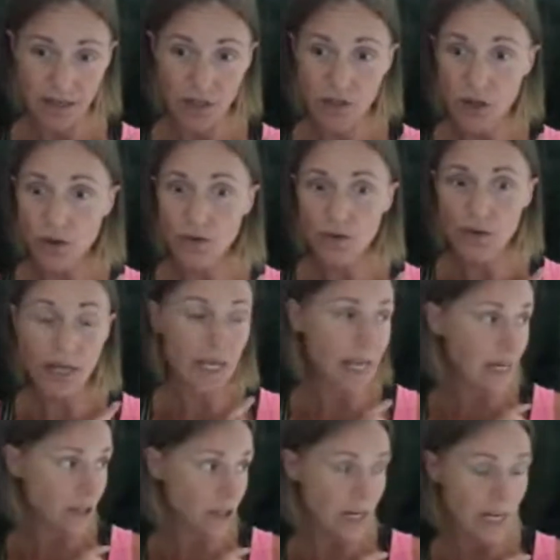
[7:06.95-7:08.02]
So
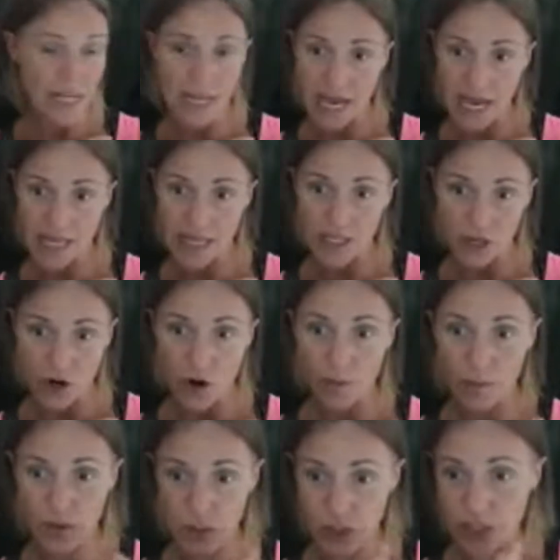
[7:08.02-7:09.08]
actually the dark
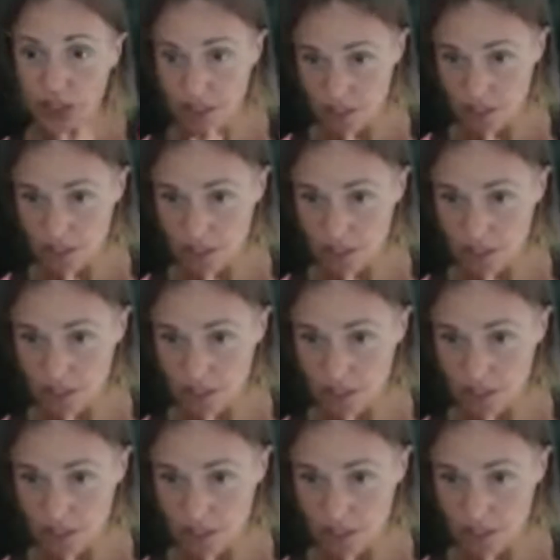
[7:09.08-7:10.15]
pushes us
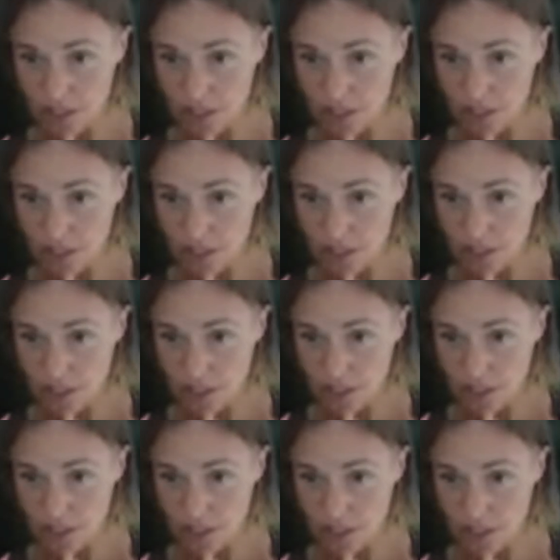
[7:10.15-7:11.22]
to
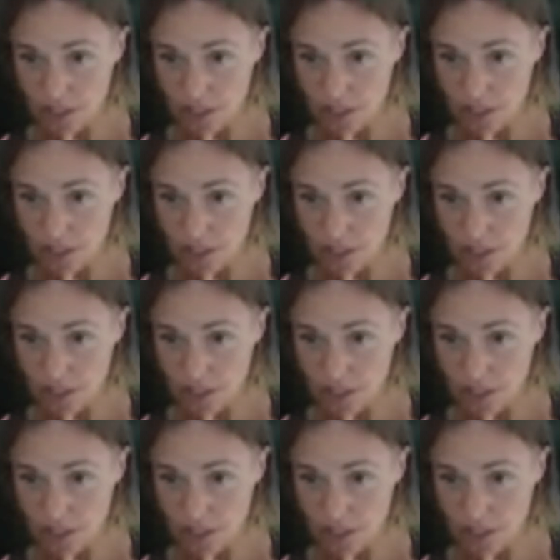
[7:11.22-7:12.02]
the light, if that makes